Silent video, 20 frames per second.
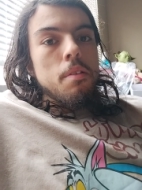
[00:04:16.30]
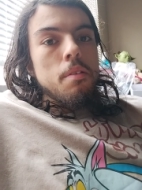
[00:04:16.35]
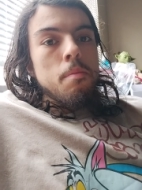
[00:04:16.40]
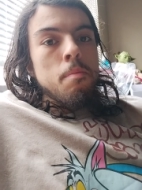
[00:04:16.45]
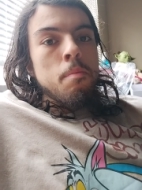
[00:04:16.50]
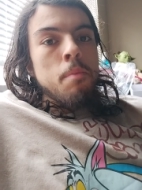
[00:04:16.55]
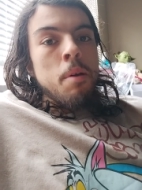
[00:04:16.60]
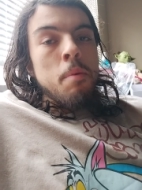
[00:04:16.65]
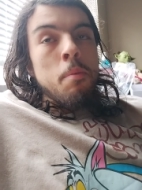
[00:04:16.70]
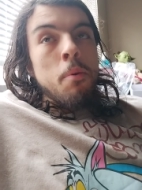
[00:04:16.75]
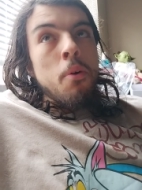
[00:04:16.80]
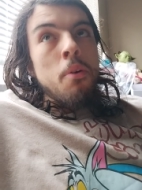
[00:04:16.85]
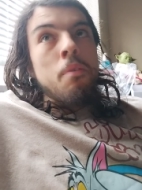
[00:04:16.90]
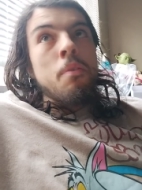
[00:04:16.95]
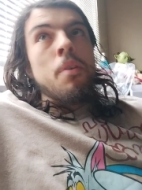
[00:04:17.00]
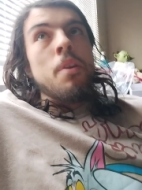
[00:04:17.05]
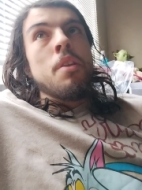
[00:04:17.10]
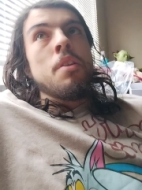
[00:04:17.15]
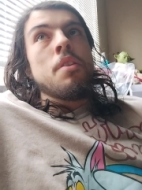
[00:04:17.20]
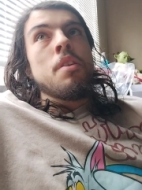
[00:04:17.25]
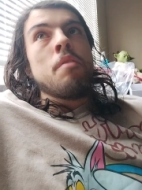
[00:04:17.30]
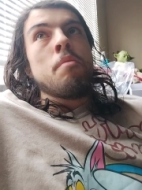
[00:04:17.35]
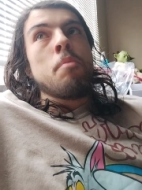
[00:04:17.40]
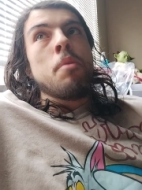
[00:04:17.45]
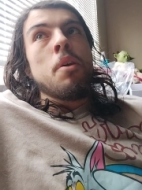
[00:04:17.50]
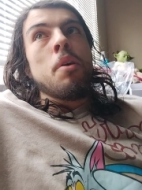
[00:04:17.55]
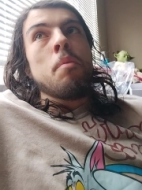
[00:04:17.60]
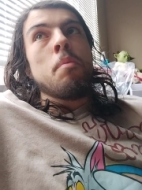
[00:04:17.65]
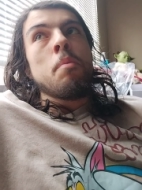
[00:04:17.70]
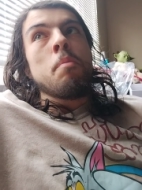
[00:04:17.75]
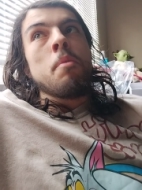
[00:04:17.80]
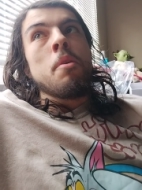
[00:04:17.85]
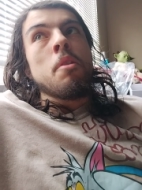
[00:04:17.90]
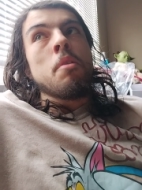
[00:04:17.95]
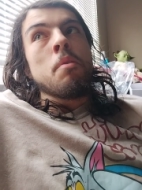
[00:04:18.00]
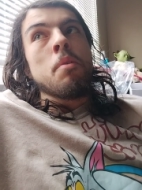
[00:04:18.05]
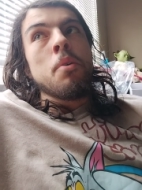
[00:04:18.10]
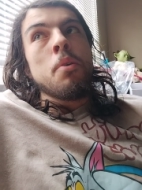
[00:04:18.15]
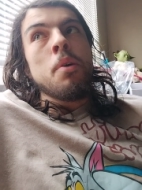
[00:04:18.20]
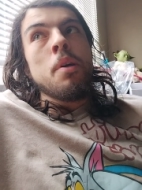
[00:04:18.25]
my boyfriends have been helping me
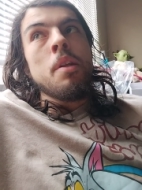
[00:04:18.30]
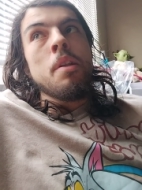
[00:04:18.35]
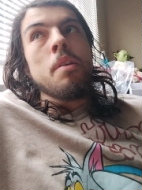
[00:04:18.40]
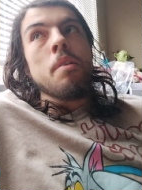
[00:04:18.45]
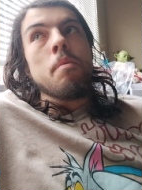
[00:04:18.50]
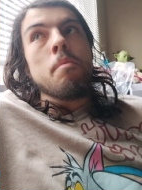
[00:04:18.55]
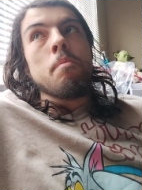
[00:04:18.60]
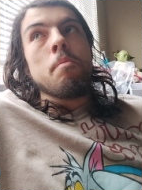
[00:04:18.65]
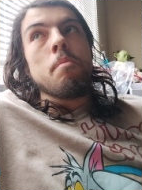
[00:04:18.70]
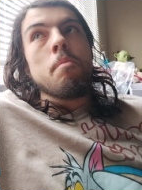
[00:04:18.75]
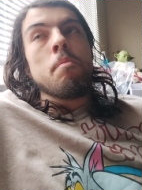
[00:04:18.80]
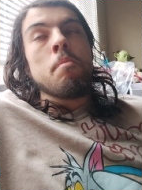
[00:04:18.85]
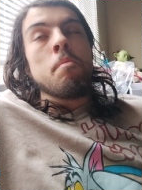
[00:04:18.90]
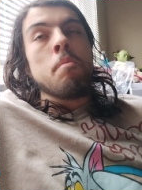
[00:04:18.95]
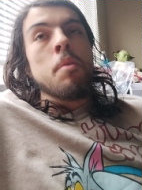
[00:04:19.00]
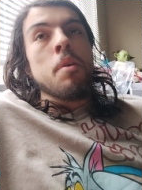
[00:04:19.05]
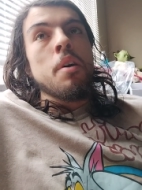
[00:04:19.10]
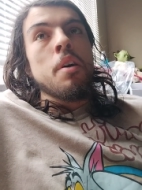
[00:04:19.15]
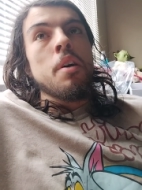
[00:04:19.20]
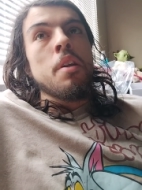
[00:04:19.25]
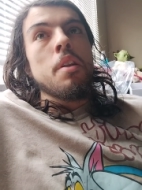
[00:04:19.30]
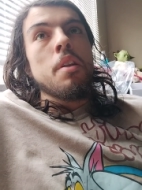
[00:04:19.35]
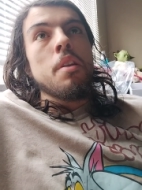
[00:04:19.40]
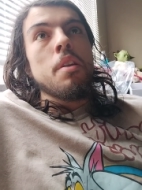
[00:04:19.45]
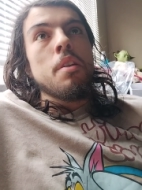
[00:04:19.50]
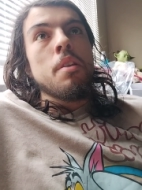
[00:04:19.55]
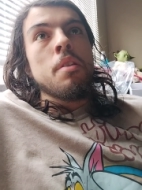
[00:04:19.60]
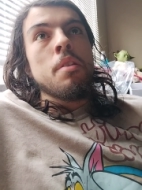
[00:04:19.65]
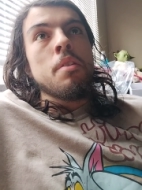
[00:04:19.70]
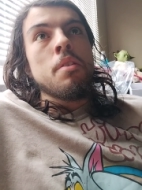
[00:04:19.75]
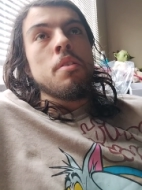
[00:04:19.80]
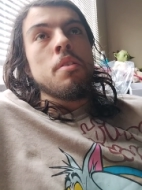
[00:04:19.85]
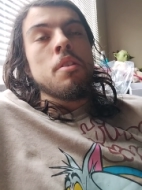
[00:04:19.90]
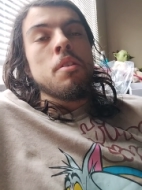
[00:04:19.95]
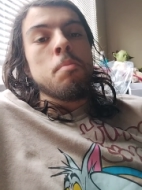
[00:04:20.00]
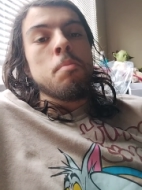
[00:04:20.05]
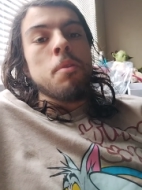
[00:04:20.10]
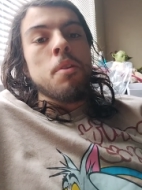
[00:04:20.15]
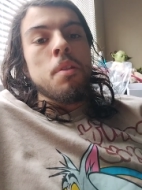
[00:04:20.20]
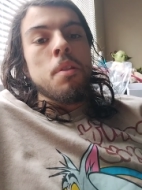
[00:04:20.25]
through it, but there's
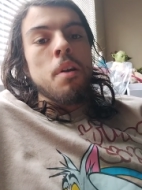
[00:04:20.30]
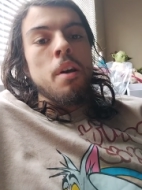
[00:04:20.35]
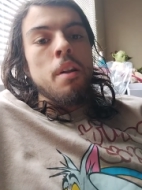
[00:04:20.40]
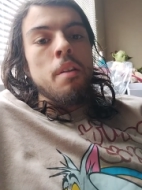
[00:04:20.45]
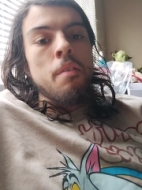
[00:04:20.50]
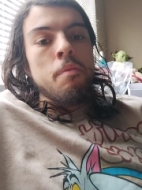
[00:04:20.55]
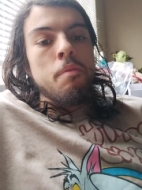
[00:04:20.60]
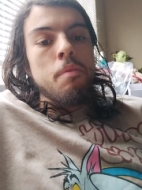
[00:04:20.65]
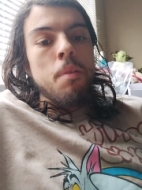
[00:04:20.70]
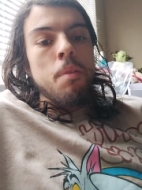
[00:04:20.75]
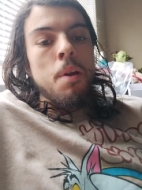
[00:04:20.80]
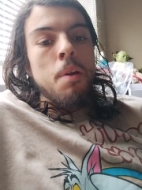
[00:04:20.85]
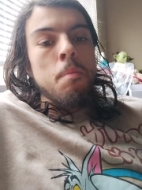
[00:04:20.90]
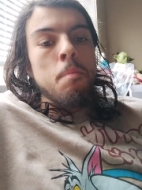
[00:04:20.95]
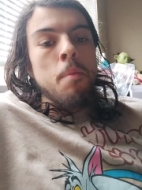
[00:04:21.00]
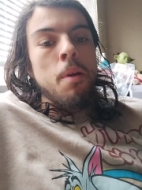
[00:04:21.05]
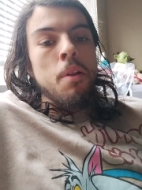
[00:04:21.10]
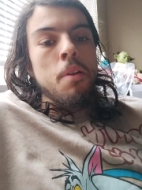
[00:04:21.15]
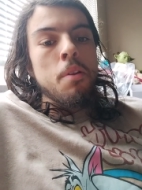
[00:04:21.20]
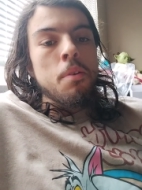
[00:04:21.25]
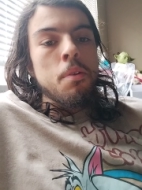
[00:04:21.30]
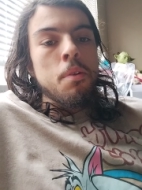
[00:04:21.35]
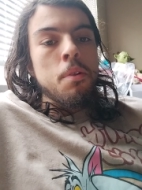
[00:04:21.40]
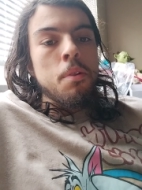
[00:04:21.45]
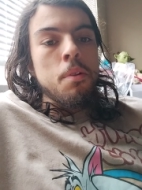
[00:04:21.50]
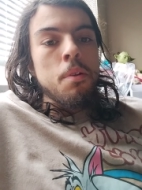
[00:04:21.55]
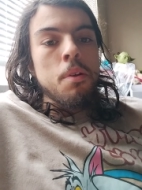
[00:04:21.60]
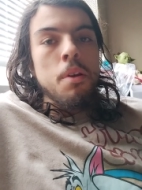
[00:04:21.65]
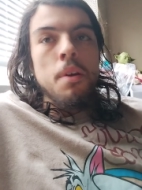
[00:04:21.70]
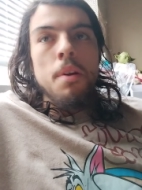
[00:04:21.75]
just been a lot of like mental